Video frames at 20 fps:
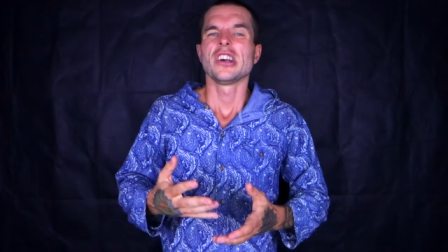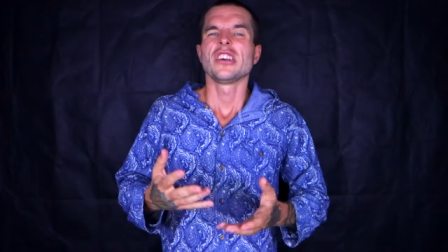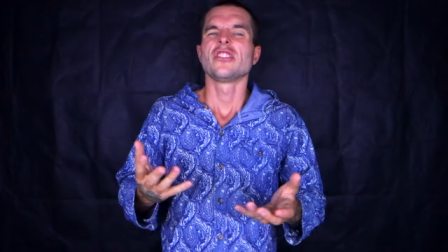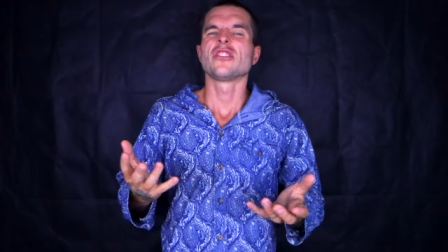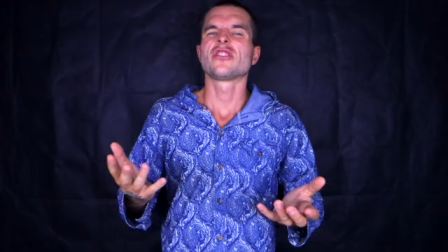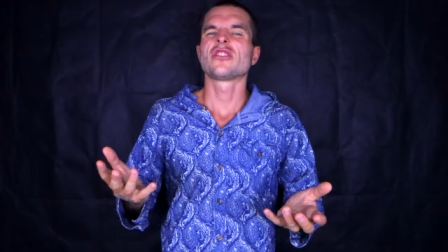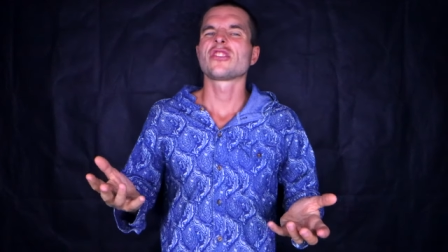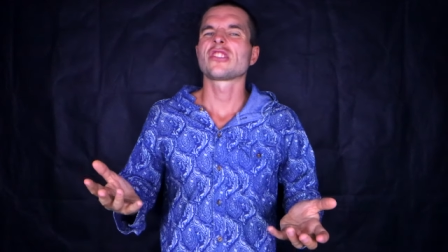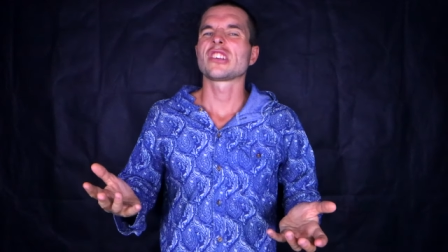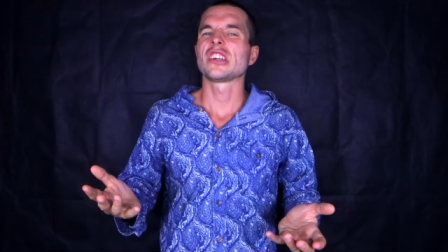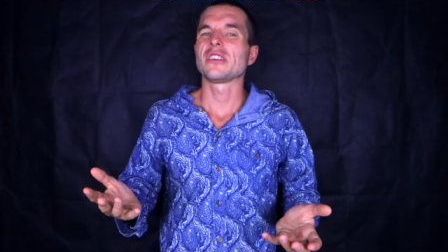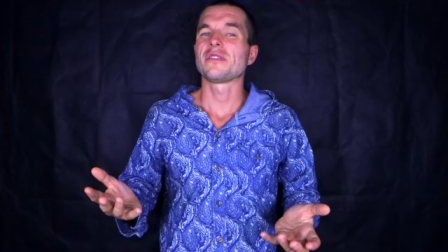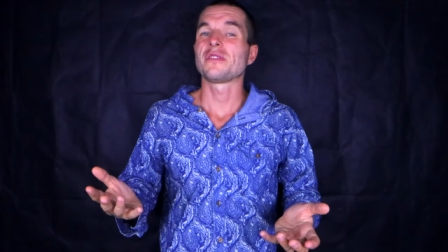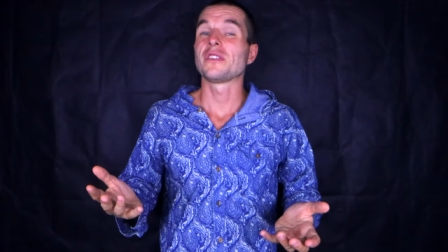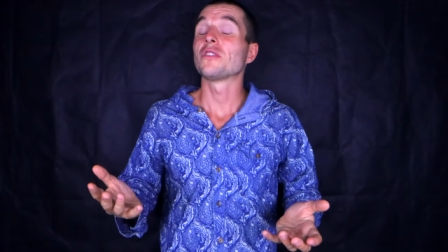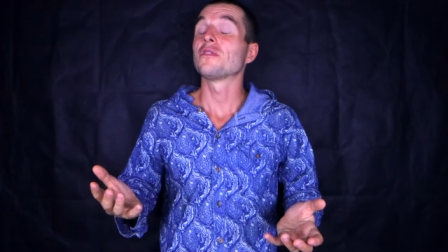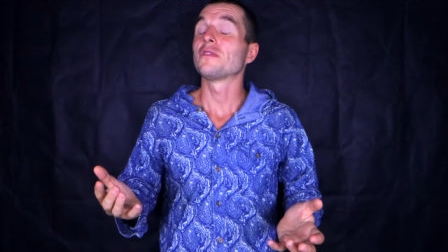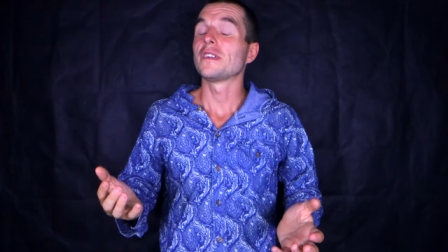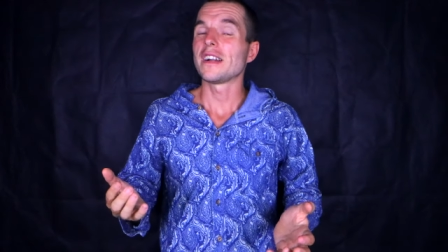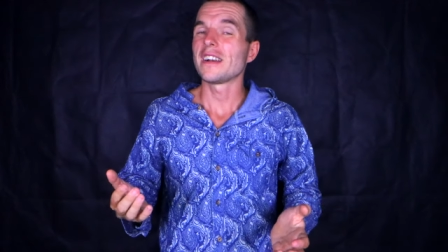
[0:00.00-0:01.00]
you're just going to
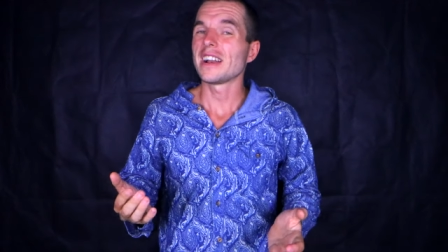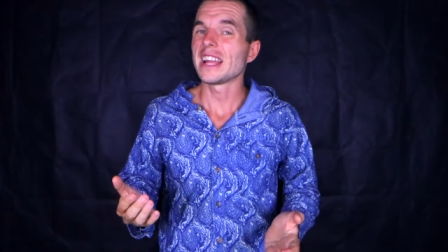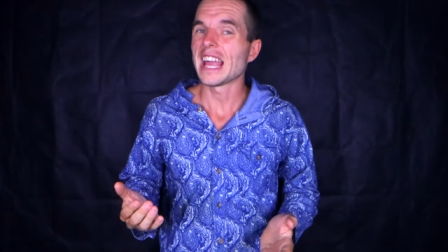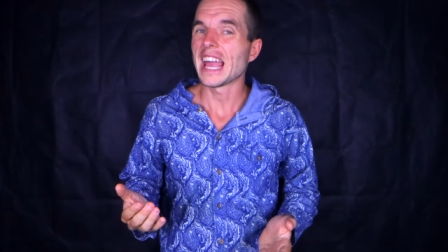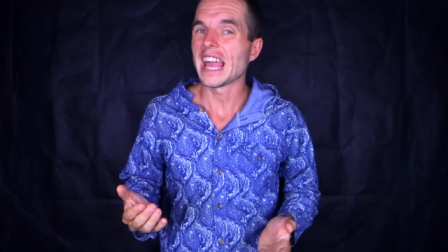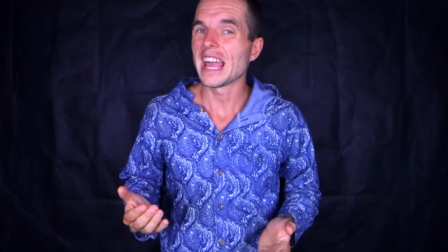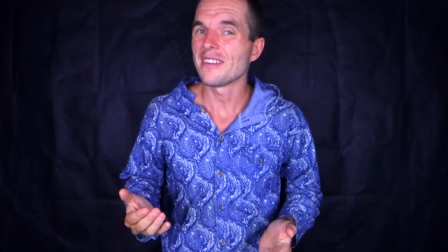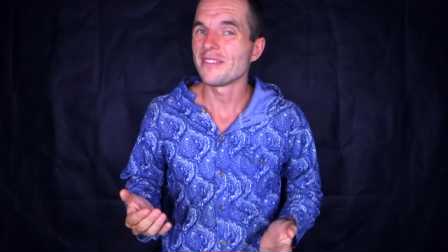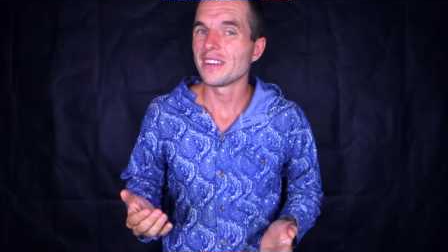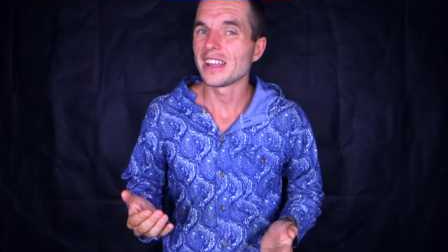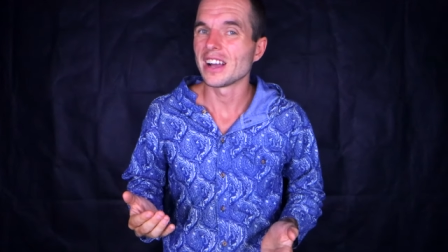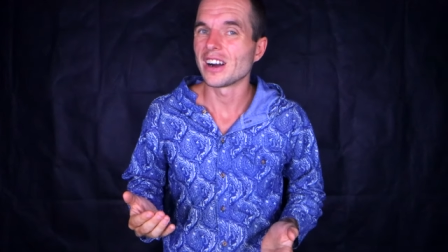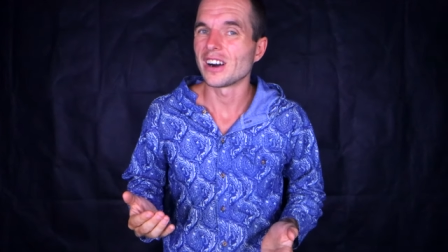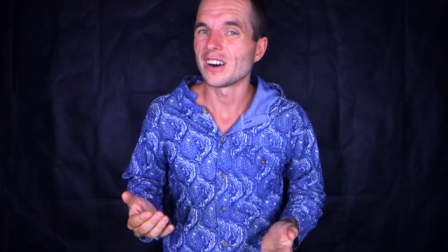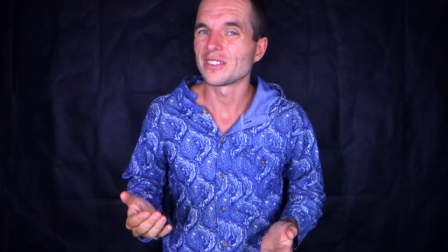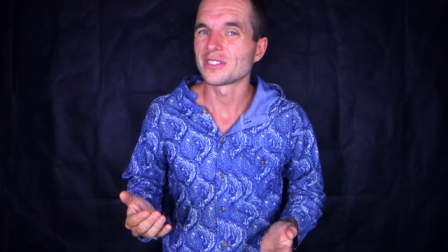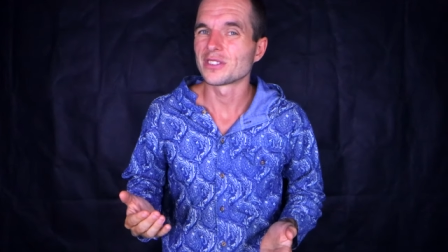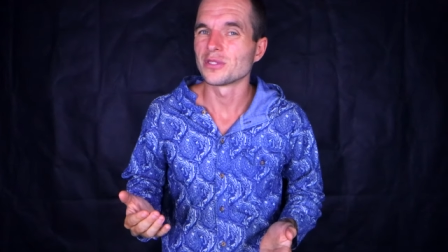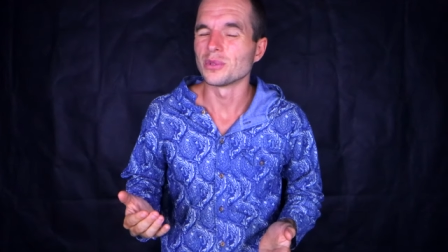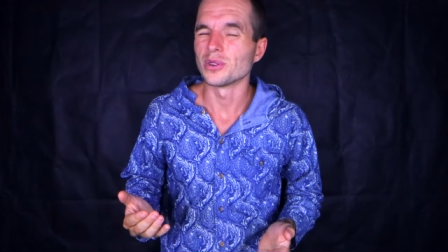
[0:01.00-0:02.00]
feel very heavy
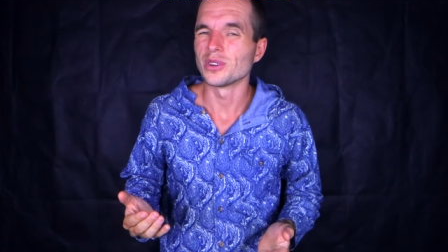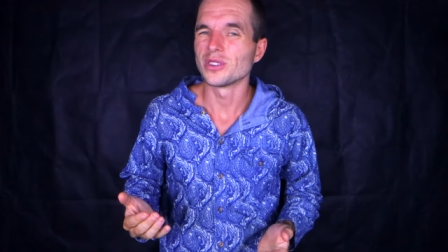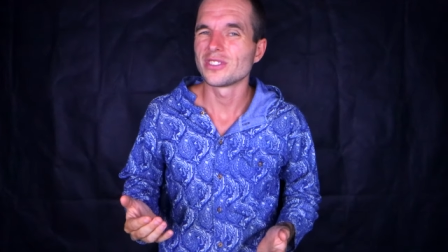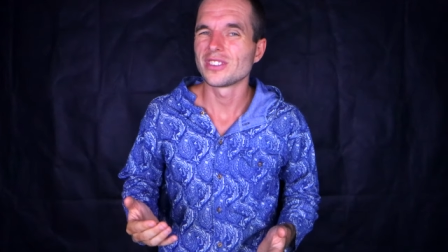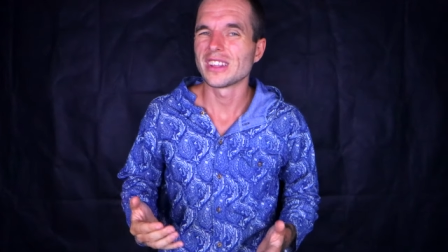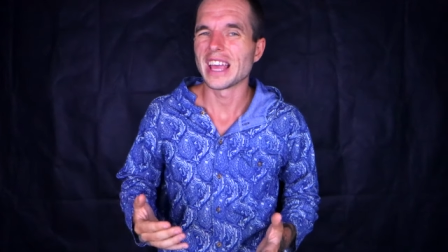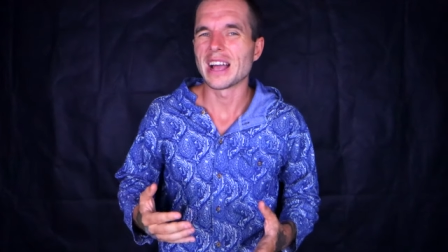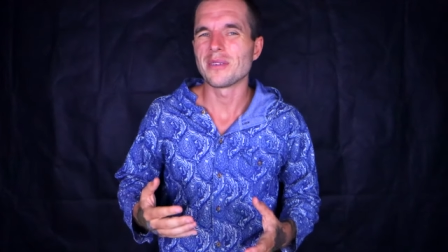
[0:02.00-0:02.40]
afterwards.